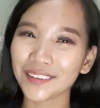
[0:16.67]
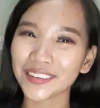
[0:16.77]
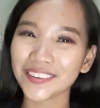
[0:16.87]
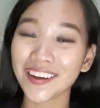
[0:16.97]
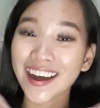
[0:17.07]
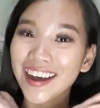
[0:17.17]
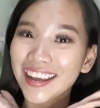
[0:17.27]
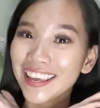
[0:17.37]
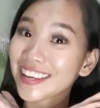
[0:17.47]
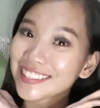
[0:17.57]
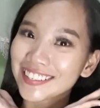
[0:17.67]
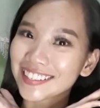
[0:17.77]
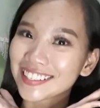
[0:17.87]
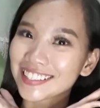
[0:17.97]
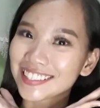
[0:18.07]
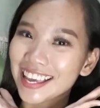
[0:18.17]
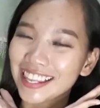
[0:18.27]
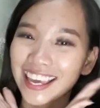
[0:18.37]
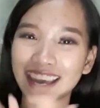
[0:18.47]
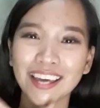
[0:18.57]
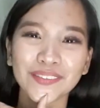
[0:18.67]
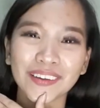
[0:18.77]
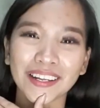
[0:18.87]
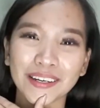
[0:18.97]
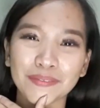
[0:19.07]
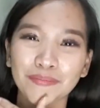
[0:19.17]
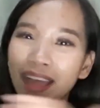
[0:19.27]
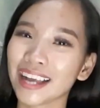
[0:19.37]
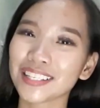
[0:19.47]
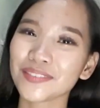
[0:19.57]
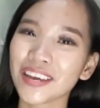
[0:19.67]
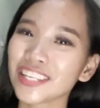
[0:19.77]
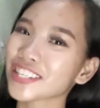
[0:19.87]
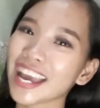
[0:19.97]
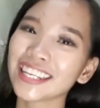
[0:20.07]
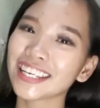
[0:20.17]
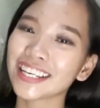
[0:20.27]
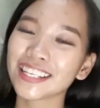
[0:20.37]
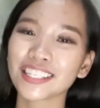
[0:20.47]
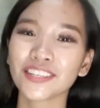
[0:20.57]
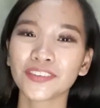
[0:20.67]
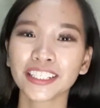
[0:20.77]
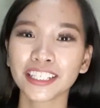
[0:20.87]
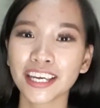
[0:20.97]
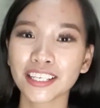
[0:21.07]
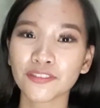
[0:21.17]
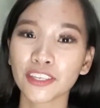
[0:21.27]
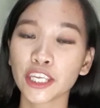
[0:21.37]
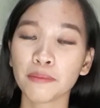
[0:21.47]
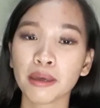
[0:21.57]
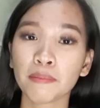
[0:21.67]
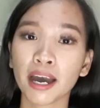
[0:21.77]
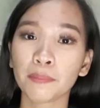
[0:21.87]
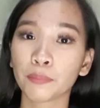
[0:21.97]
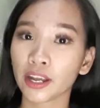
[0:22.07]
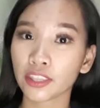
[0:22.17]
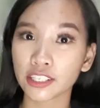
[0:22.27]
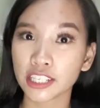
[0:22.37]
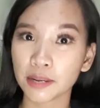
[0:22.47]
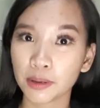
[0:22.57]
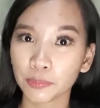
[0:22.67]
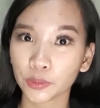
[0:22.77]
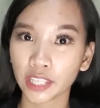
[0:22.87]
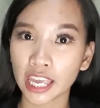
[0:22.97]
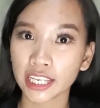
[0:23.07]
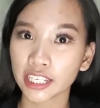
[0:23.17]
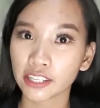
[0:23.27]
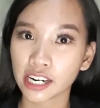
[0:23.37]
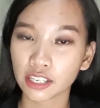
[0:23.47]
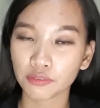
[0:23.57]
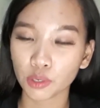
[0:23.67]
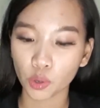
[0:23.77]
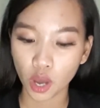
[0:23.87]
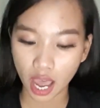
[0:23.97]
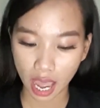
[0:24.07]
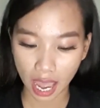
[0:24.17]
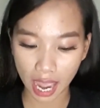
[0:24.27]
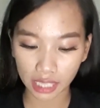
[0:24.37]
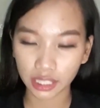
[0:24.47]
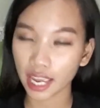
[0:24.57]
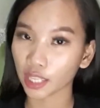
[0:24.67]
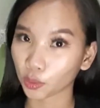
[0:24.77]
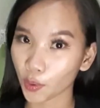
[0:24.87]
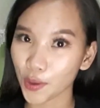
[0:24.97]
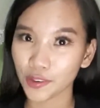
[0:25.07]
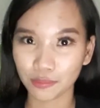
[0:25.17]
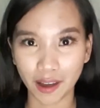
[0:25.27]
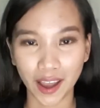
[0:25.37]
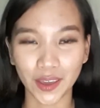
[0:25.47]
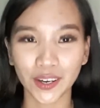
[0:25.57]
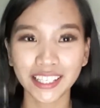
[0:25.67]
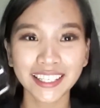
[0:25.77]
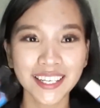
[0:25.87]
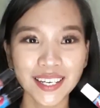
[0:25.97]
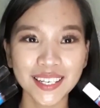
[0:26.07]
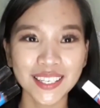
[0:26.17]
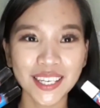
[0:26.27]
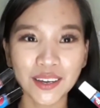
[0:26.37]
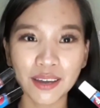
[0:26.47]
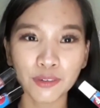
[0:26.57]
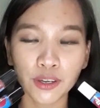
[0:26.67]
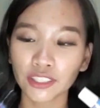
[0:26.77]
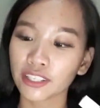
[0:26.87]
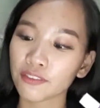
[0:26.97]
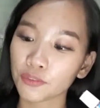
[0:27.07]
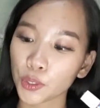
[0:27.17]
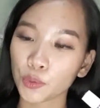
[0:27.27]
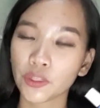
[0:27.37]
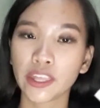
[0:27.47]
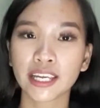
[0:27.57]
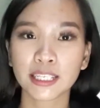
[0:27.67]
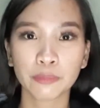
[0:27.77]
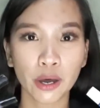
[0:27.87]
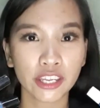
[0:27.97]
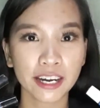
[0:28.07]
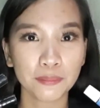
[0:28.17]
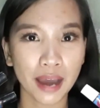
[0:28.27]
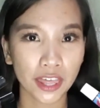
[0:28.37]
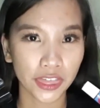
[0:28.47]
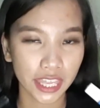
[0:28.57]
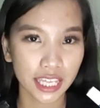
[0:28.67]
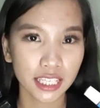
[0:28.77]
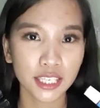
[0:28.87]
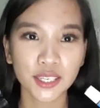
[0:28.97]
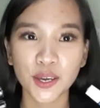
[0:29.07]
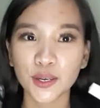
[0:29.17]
everyone, it's your girl Zella and welcome back to my channel. So for today's video, may mga products na naman po tayong i-review. At ito yung mga yon. So I'm going to review this Powdery Matte Tints.